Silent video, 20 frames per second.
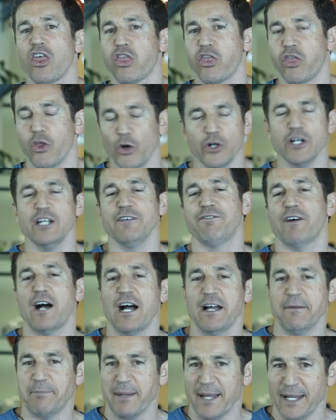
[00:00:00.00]

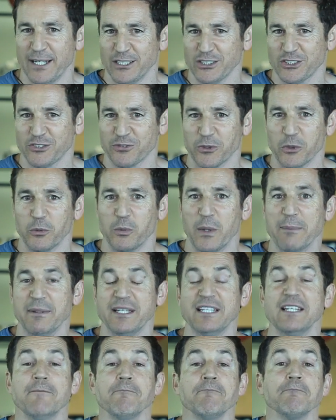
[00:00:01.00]
35 pounds for
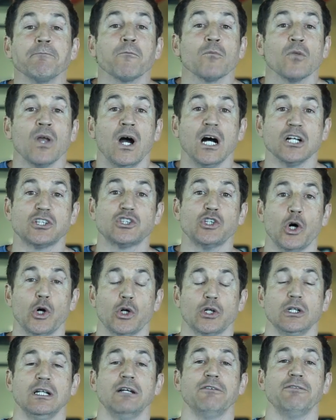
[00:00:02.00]
women. A
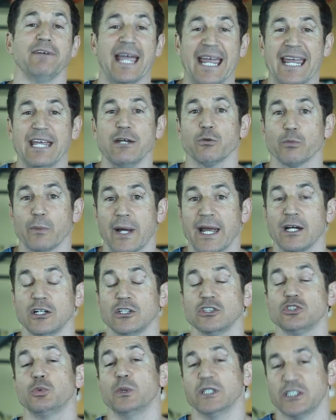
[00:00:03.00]
total of 8
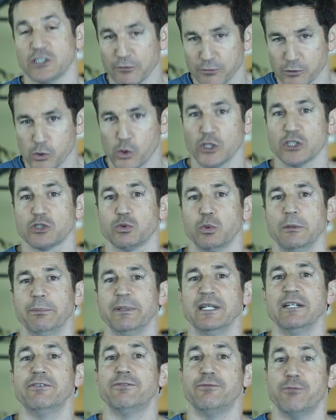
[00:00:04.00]
rounds, which of course will
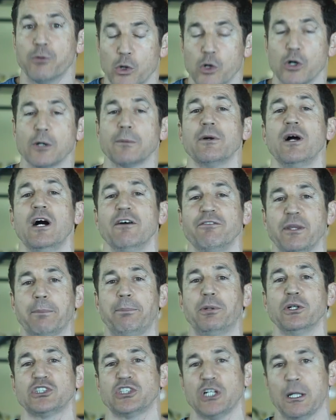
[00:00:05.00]
be 4 of the
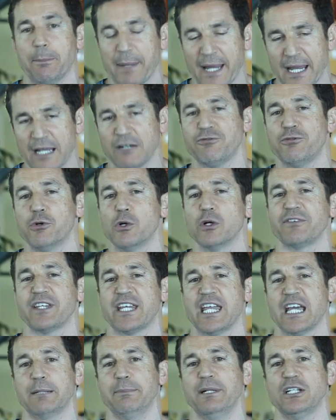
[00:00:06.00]
push-up and 4 of the
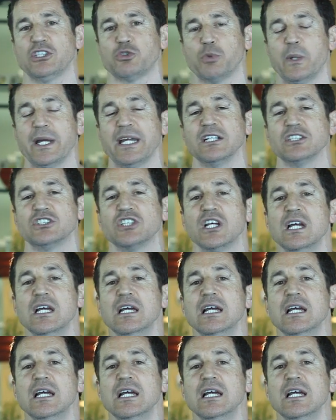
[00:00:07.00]
kettlebell swings.